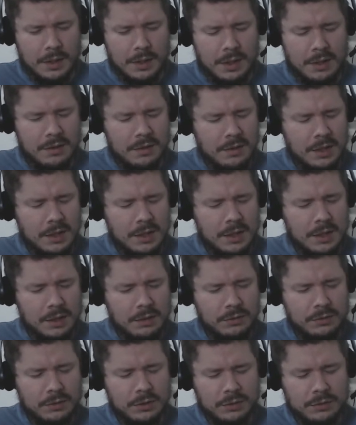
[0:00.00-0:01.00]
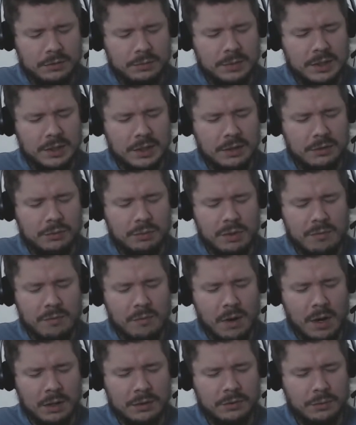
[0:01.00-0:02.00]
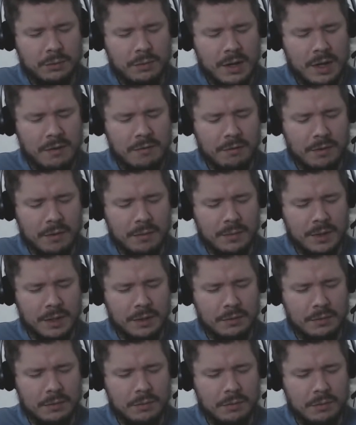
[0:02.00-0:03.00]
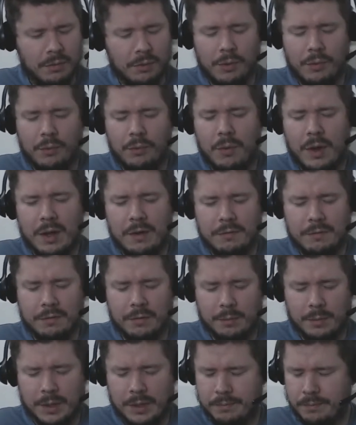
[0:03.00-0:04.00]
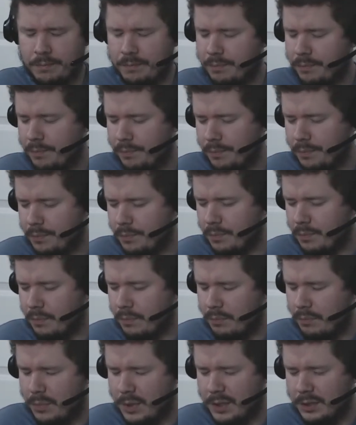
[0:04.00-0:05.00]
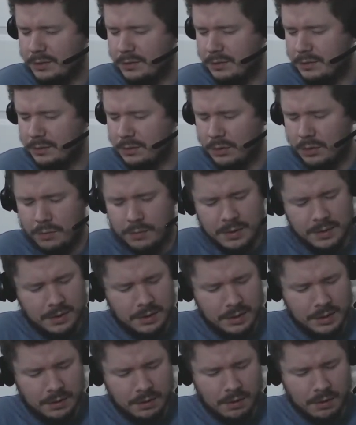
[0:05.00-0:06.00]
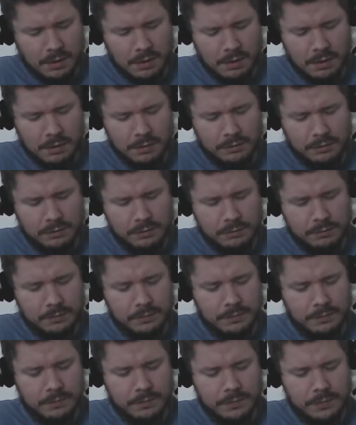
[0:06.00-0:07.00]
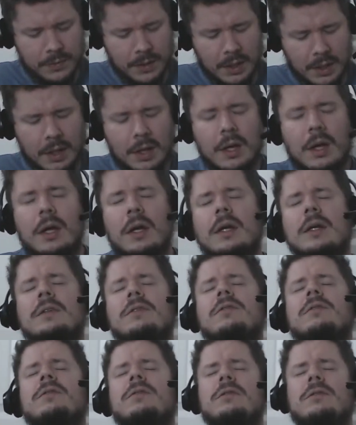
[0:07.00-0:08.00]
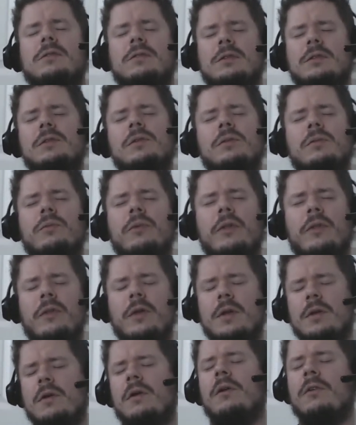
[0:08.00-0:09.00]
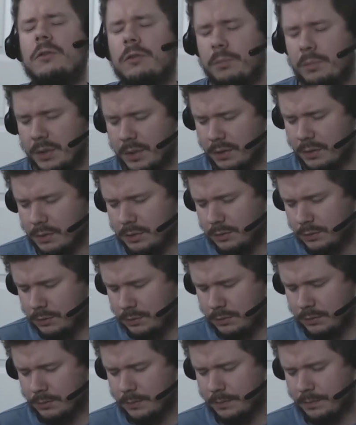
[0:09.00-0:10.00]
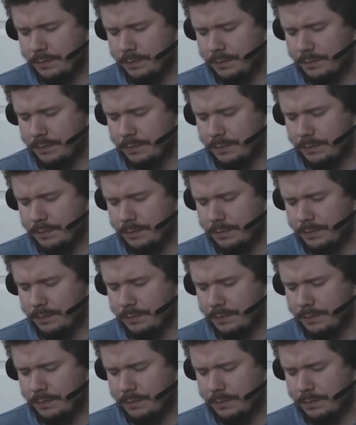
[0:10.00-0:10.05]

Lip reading: And thinking just because we walked away from it, we're away from it. But it's still within our hearts. It's still within our spirits.